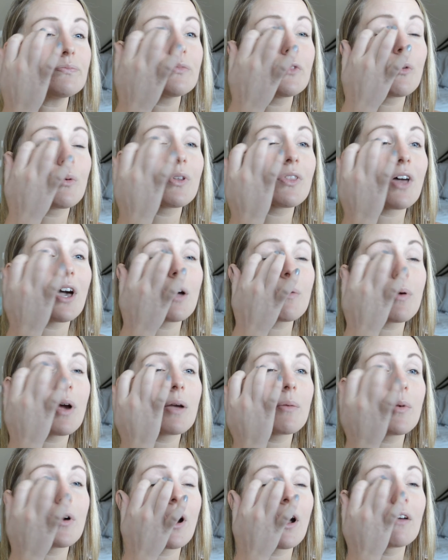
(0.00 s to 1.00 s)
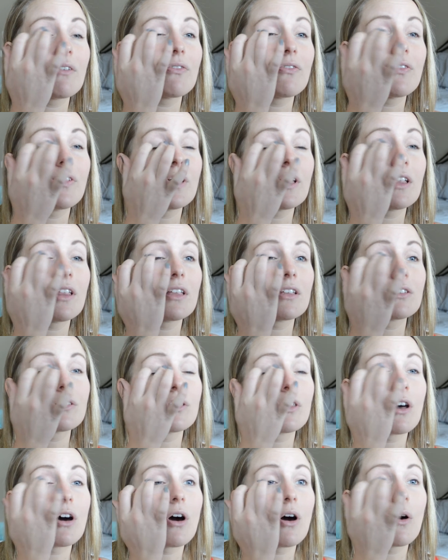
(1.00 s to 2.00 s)
With eye primer, I feel as
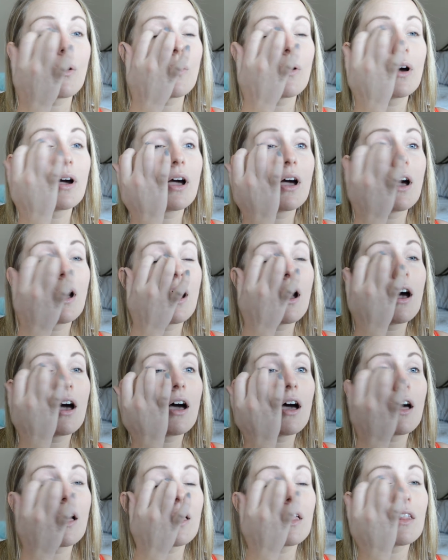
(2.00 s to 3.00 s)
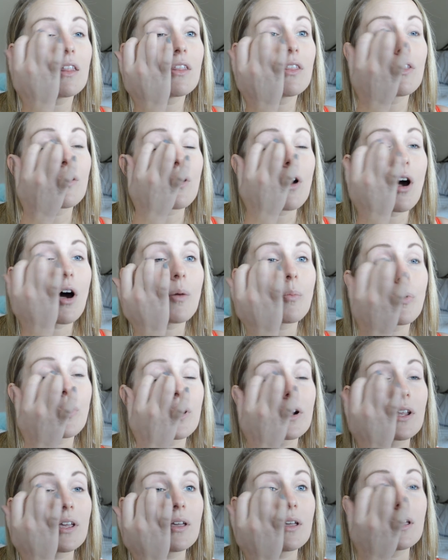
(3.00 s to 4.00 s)
though they're all
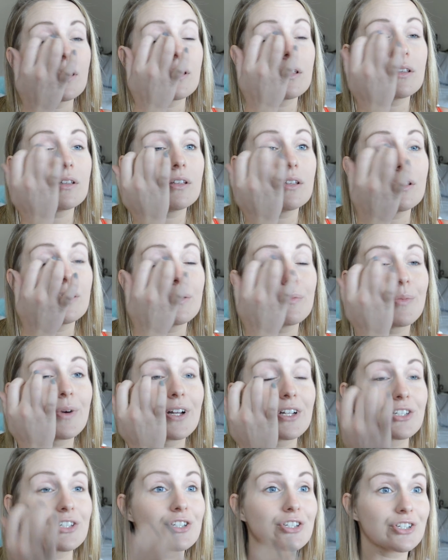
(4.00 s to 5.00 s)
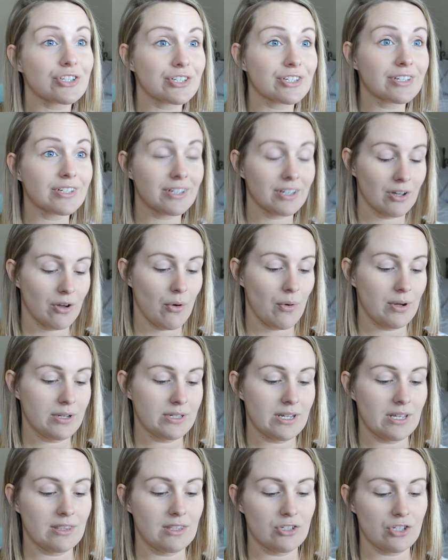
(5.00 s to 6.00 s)
pretty much going to
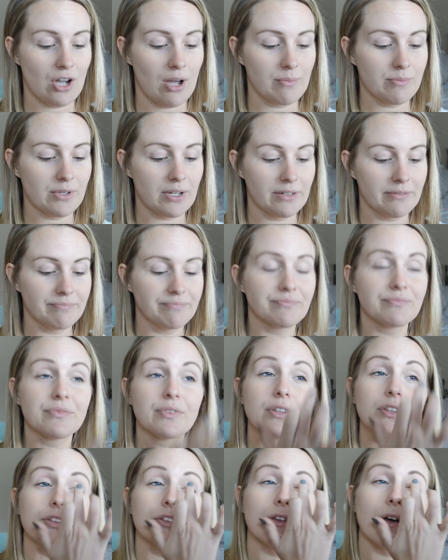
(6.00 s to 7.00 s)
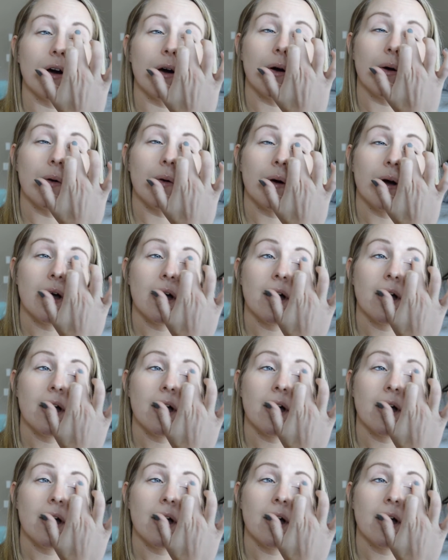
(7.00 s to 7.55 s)
get the job done. So,